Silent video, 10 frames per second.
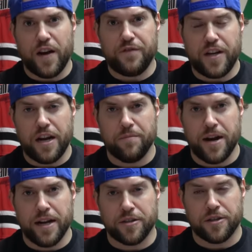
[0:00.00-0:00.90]
15
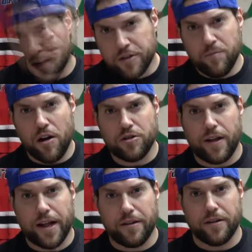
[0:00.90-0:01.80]
minutes, it is most
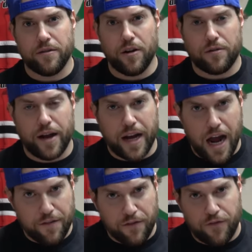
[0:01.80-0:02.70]
likely going to look like I
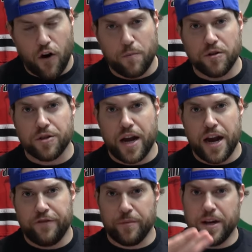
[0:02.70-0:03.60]
have a farmer's
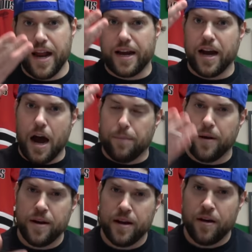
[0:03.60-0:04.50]
tan from the neck
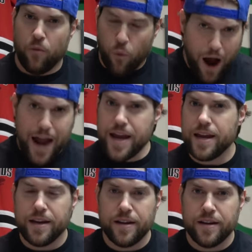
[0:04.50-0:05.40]
up. What?
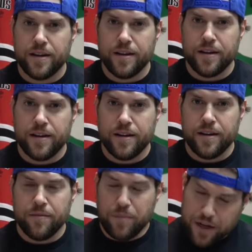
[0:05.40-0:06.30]

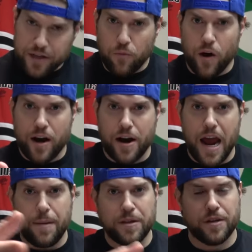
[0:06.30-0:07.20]
because I went on
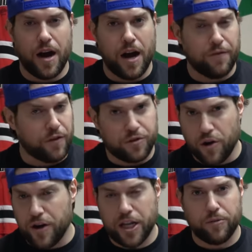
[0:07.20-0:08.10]
Amazon and for
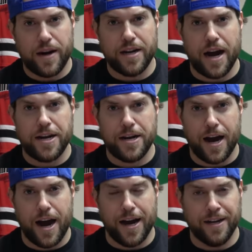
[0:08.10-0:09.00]

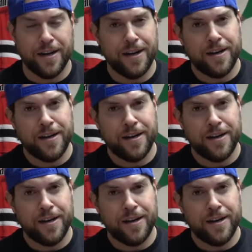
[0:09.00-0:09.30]
$33.99